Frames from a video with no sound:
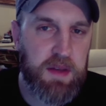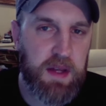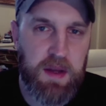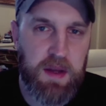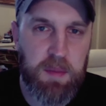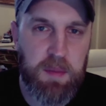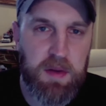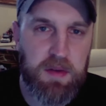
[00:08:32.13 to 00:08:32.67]
of at
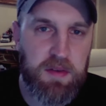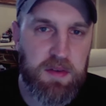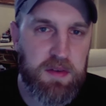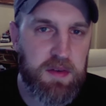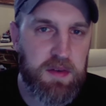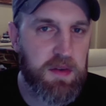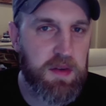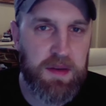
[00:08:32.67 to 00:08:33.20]
that time I was
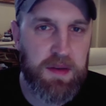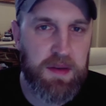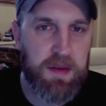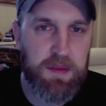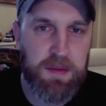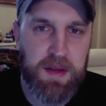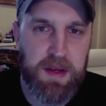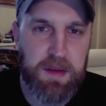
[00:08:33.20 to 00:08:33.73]
still,
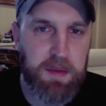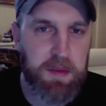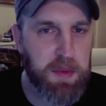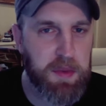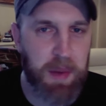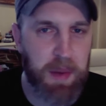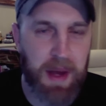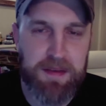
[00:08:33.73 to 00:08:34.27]
again, it was like
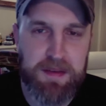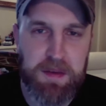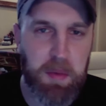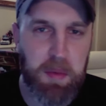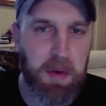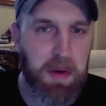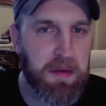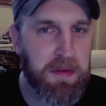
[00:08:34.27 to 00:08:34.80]
with the
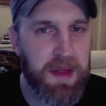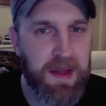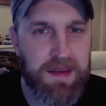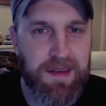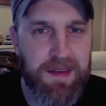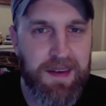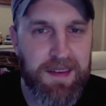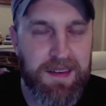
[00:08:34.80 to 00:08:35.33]
basketball
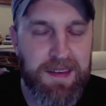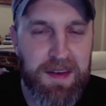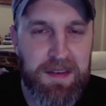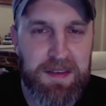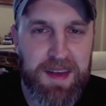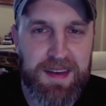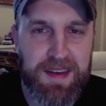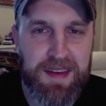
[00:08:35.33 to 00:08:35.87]
and art,
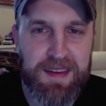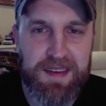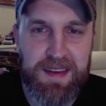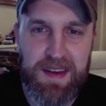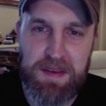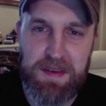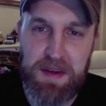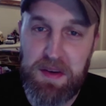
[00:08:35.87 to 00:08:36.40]
I was kind of
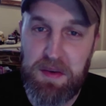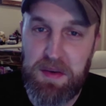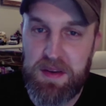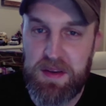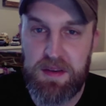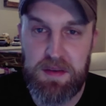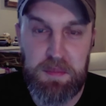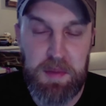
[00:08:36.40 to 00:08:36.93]
deciding, do I go
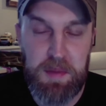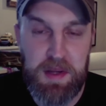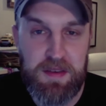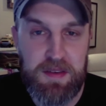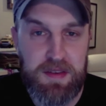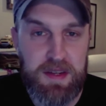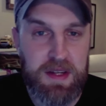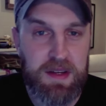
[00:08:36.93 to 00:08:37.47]
into youth
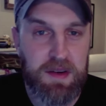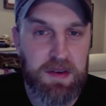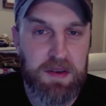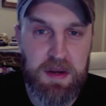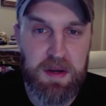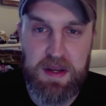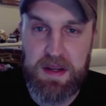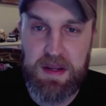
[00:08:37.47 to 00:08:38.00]
ministry or
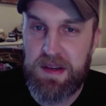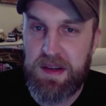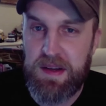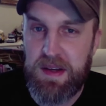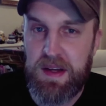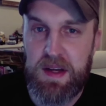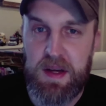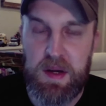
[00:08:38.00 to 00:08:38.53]
do I
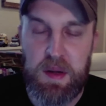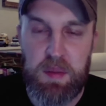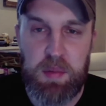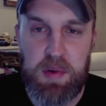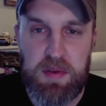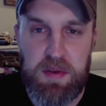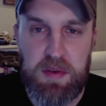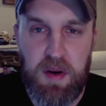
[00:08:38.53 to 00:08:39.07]

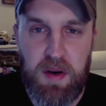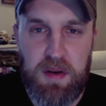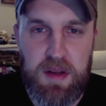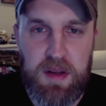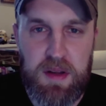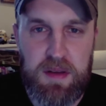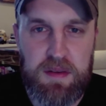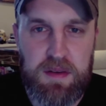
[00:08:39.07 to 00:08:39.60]
pursue
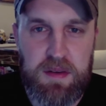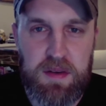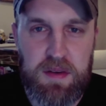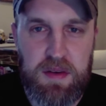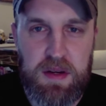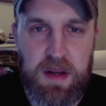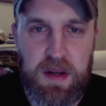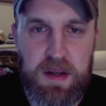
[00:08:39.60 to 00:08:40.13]
art as a
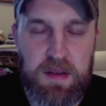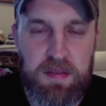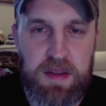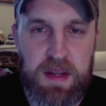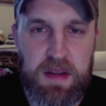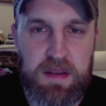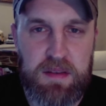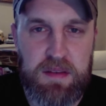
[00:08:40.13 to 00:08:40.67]
career? I
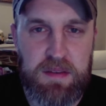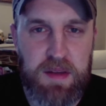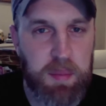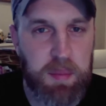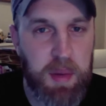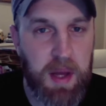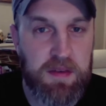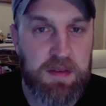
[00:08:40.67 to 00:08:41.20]
definitely had
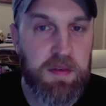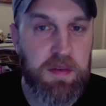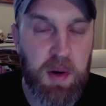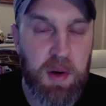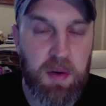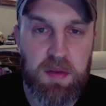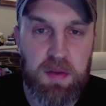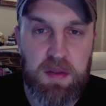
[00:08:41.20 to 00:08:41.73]
a passion for
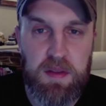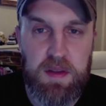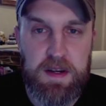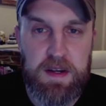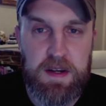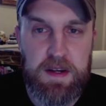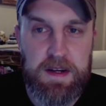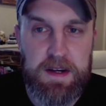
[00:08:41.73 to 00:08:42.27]
both.
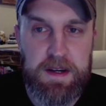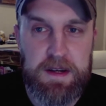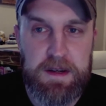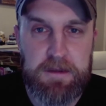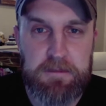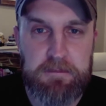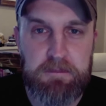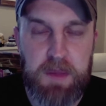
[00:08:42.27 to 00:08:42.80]
Uh-huh.
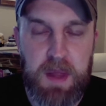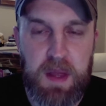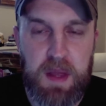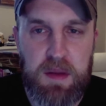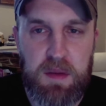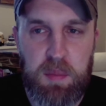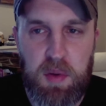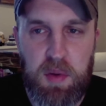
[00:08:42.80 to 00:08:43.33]
And
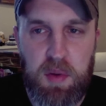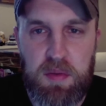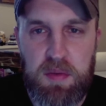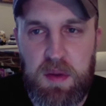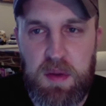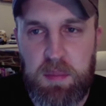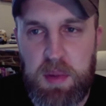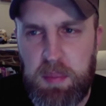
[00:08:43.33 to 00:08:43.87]
they were
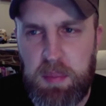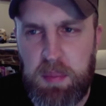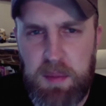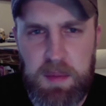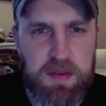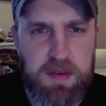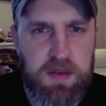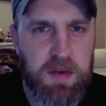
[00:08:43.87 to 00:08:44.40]
both a big
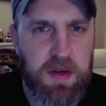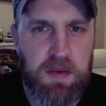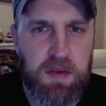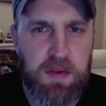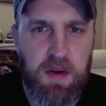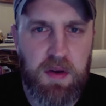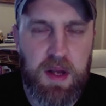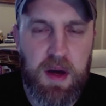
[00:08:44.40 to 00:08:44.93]
part of my story
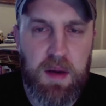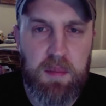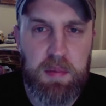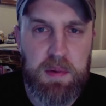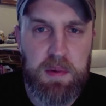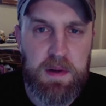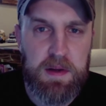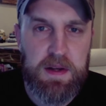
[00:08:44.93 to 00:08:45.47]
growing up.